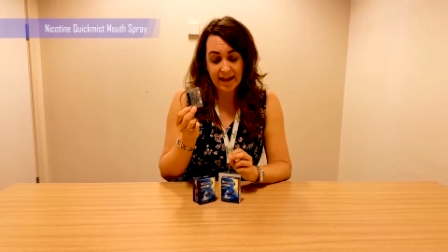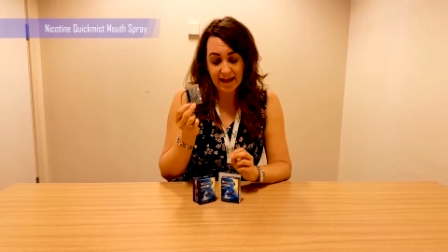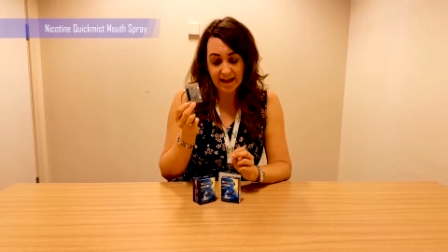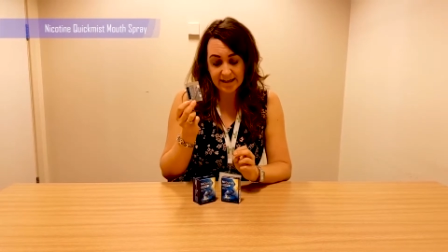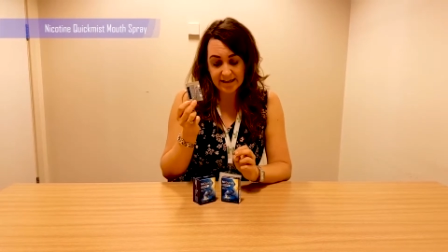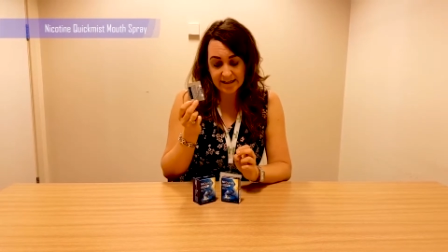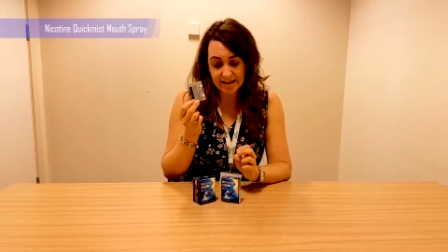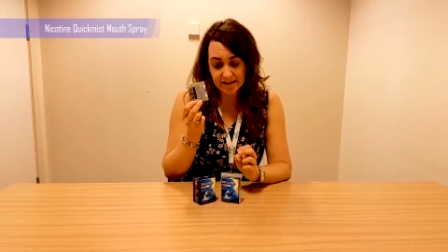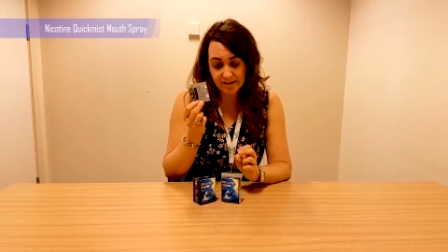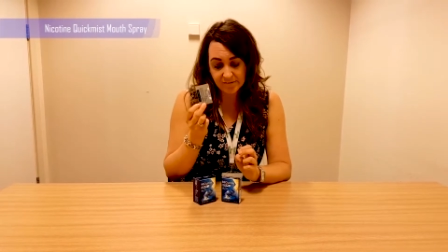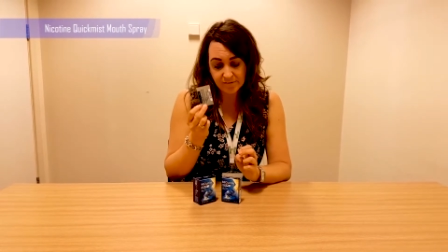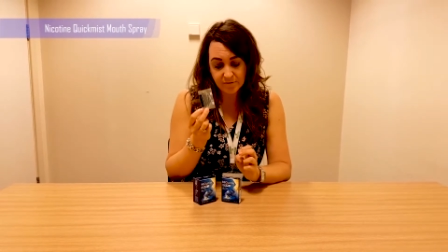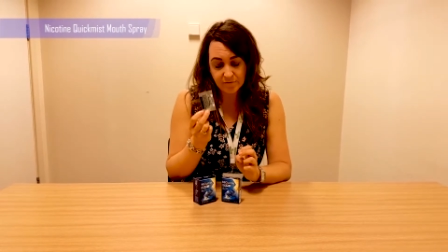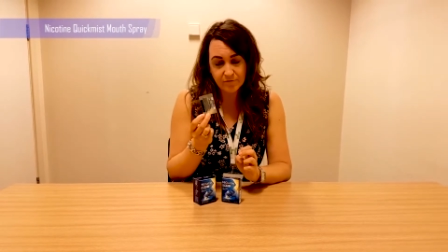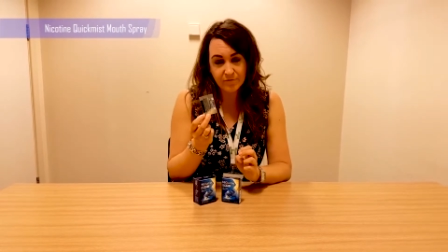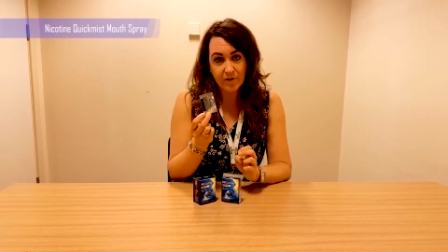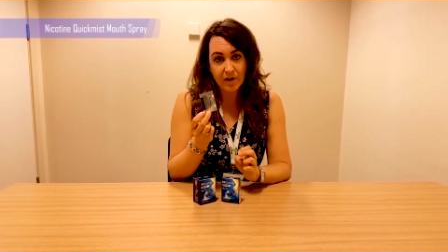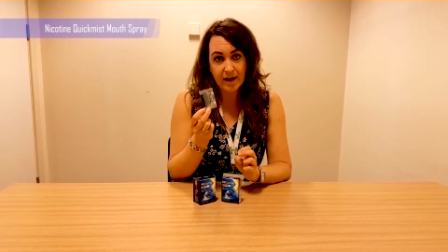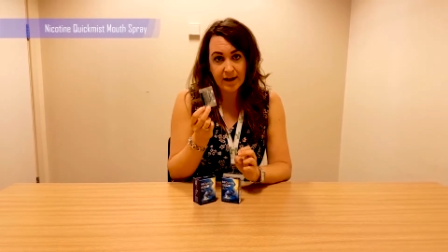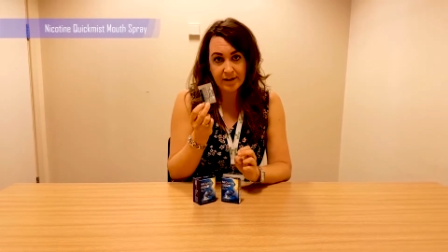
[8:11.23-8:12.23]
and it is
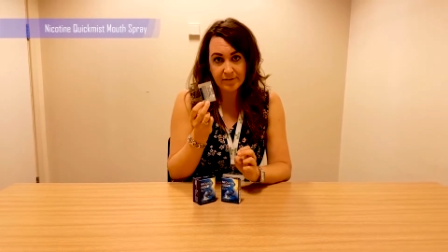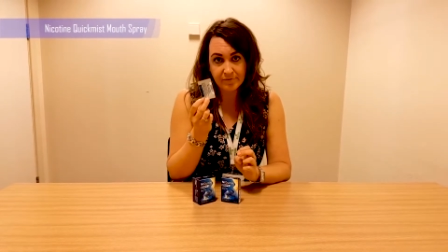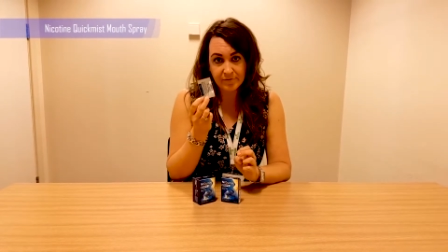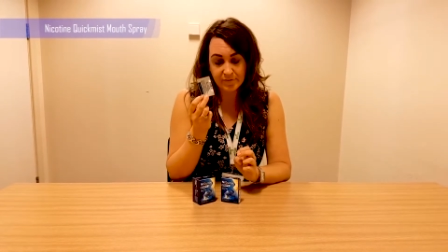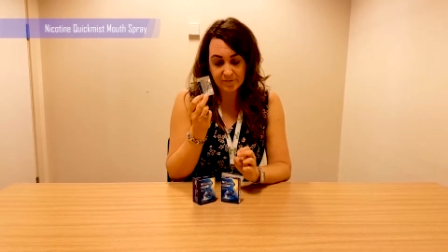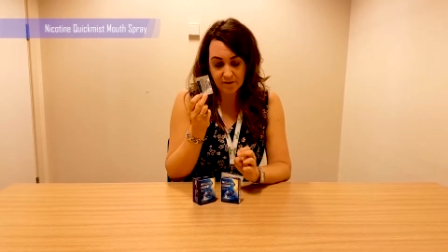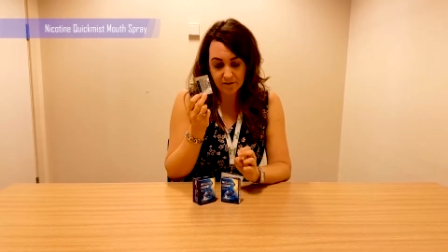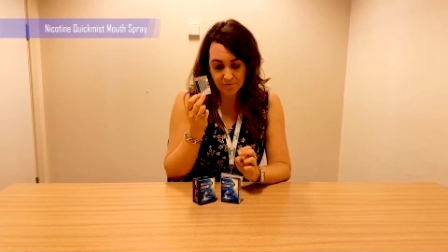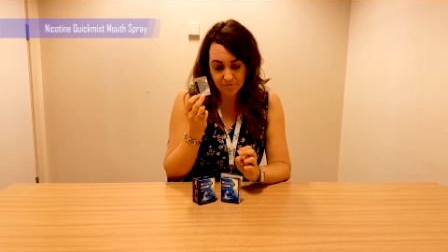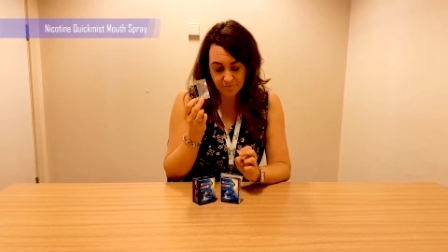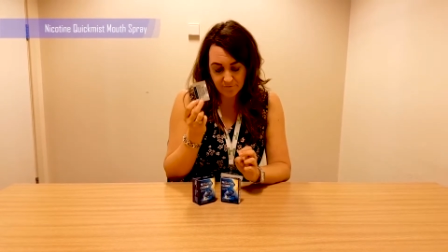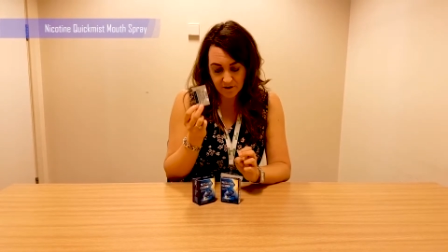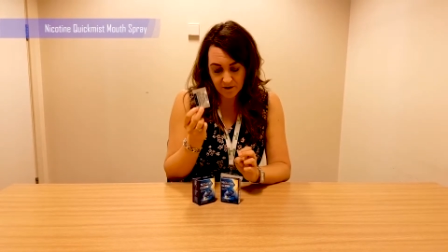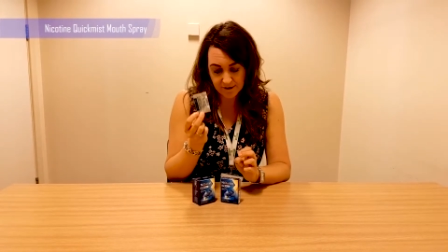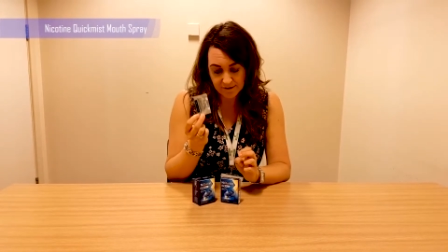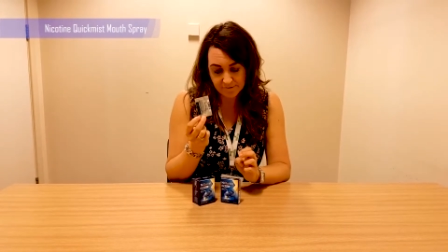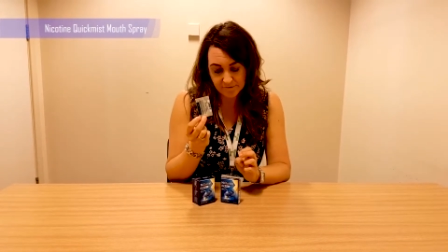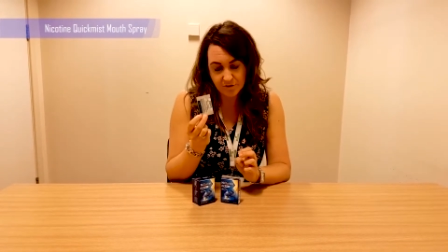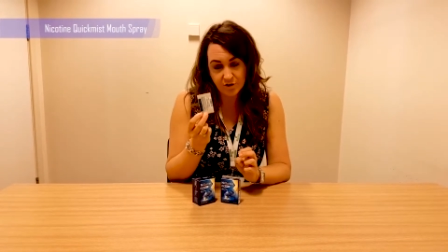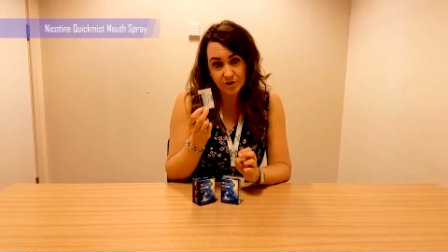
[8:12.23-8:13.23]
advised
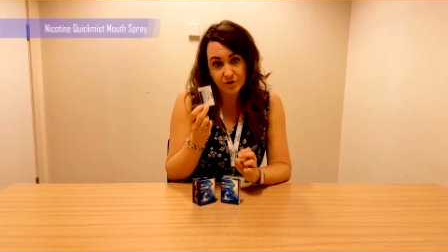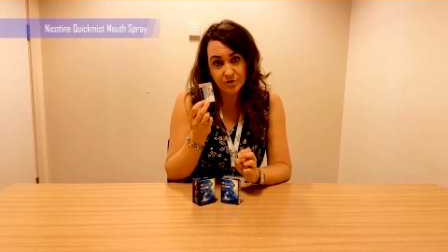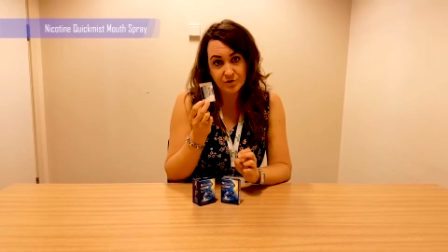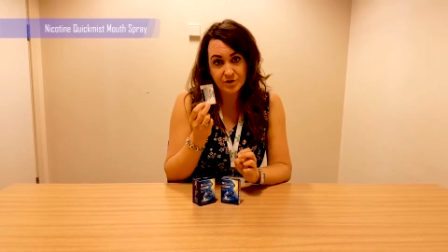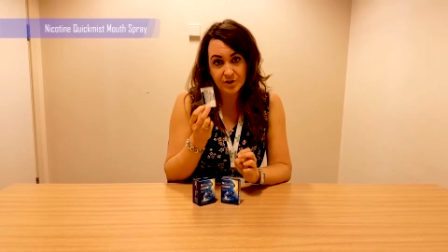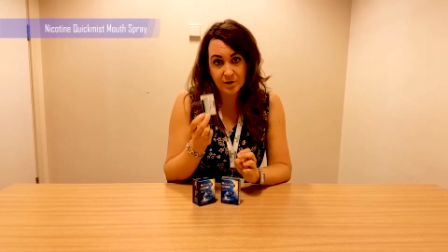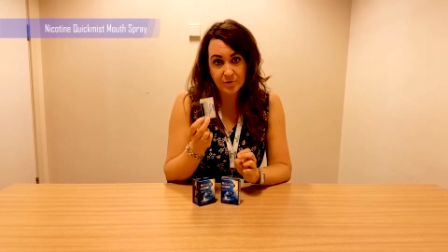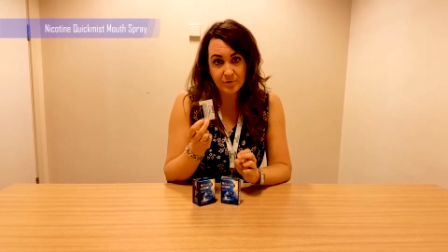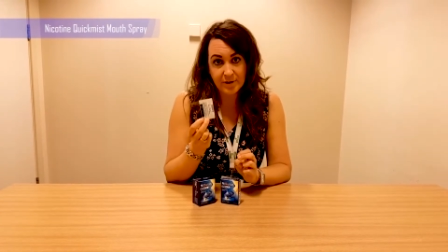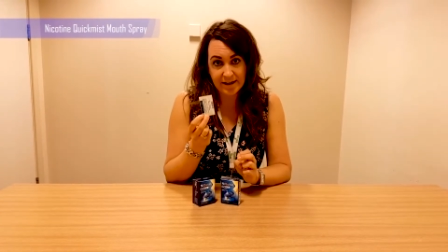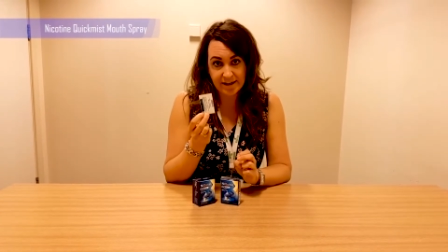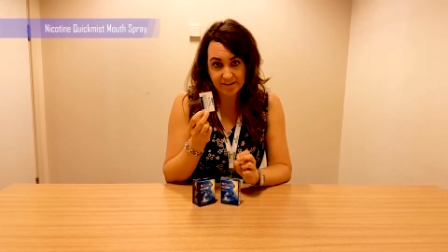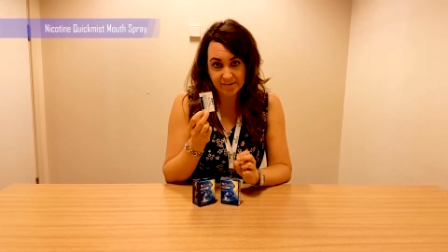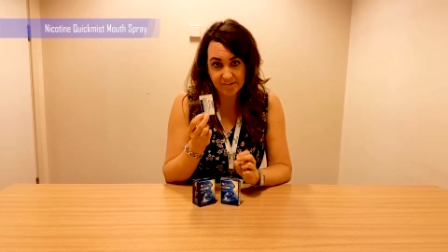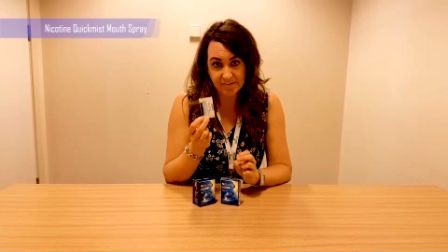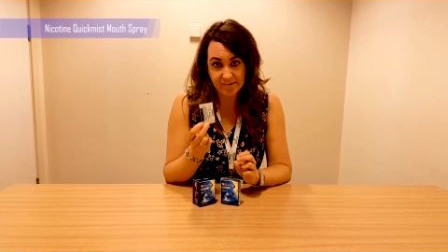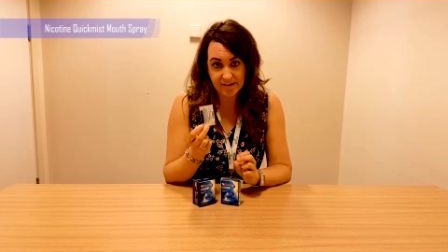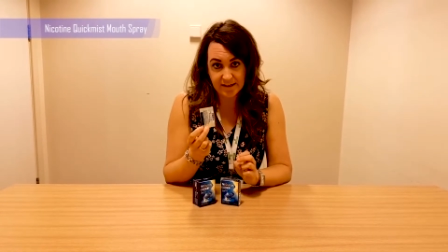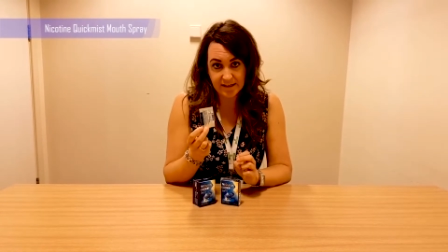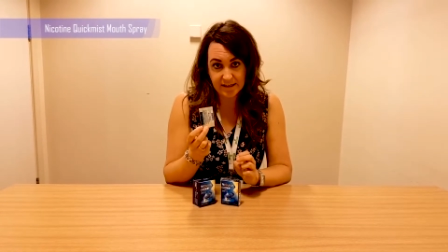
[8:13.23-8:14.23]
that you don't
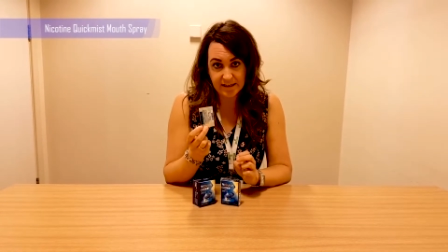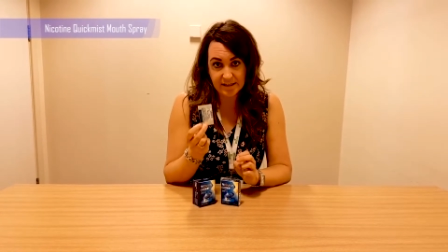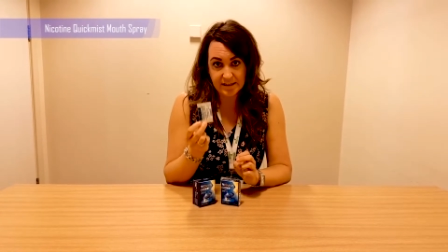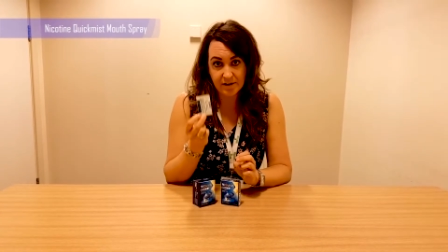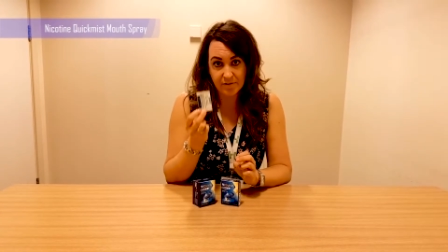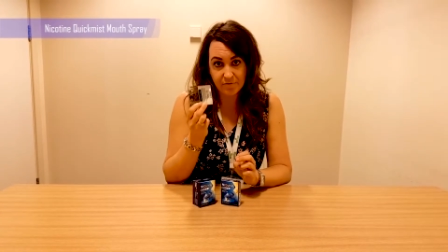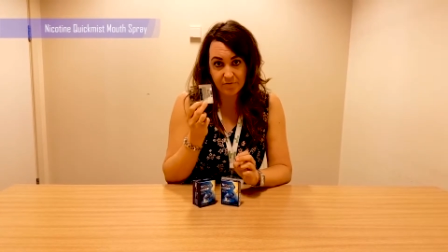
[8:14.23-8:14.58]
exceed